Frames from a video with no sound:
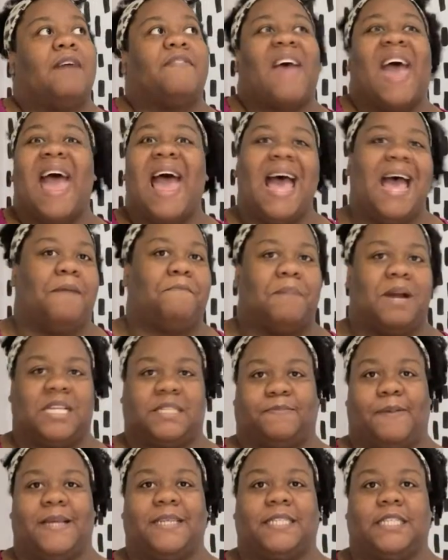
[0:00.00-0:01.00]
had my
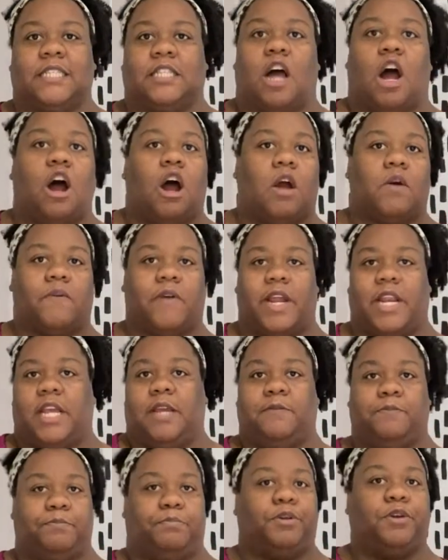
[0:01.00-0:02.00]
spaces
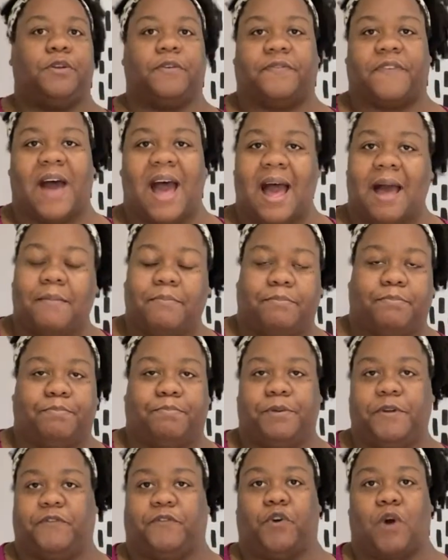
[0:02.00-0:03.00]
already beautified
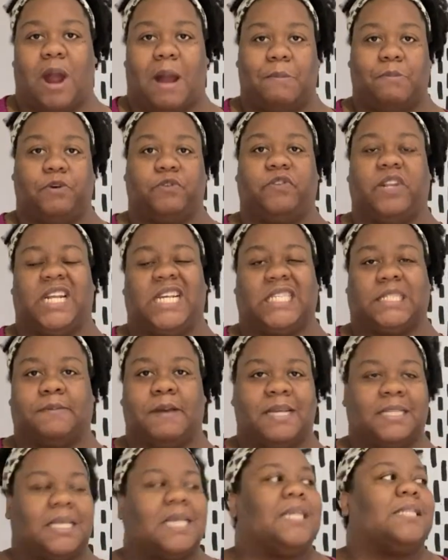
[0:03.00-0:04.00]
before I moved into
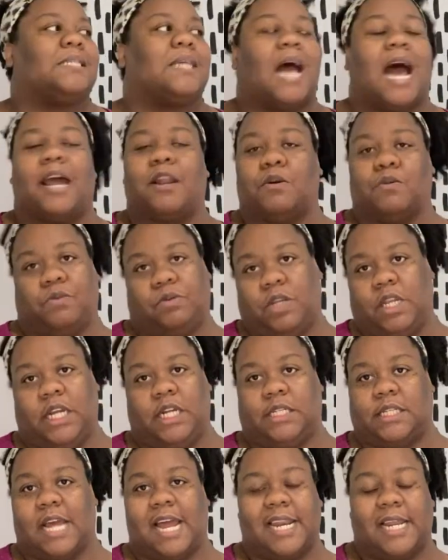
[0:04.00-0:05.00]
space. I
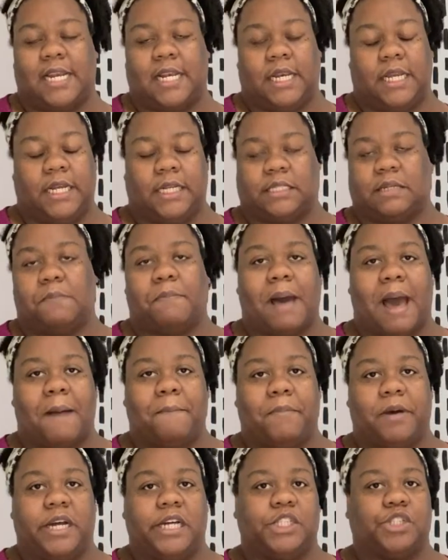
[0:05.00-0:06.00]
didn't need to buy
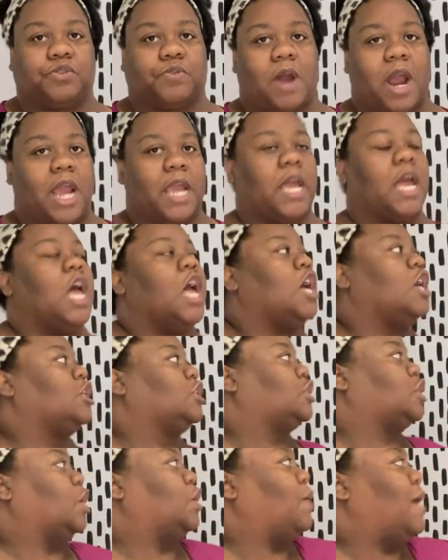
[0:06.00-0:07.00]
much, right?
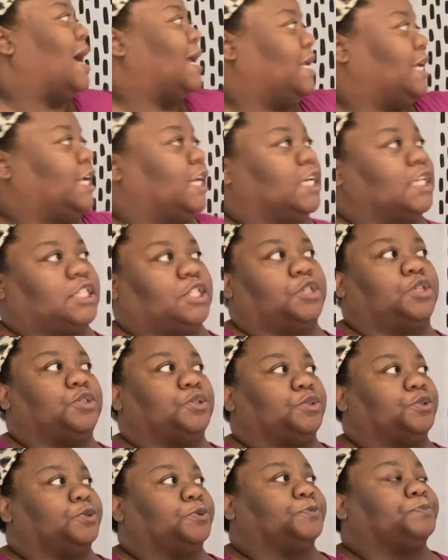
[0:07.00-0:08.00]
So I needed
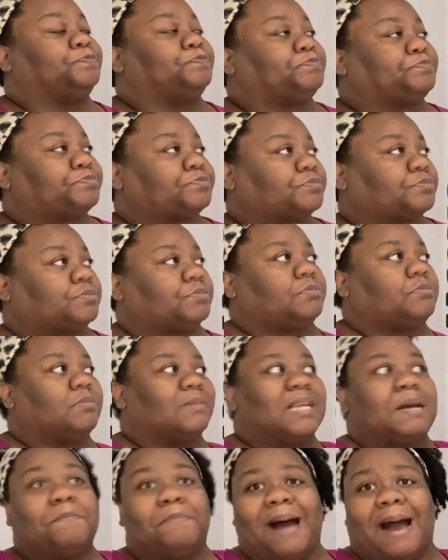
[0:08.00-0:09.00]
to
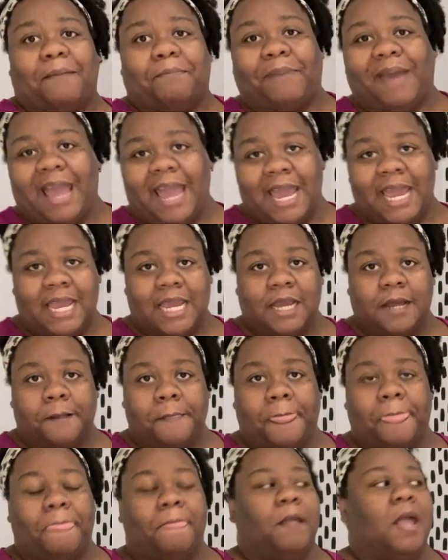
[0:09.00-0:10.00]
buy paint,
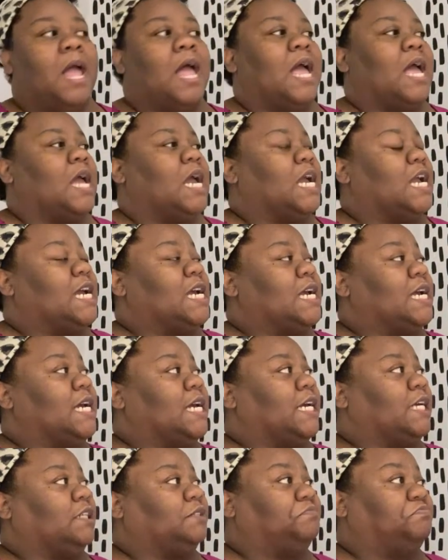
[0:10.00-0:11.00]

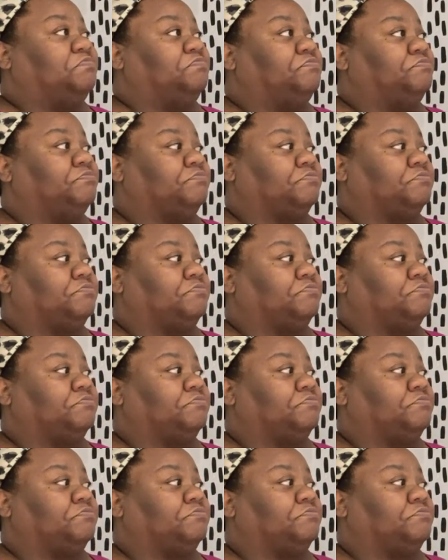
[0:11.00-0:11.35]
and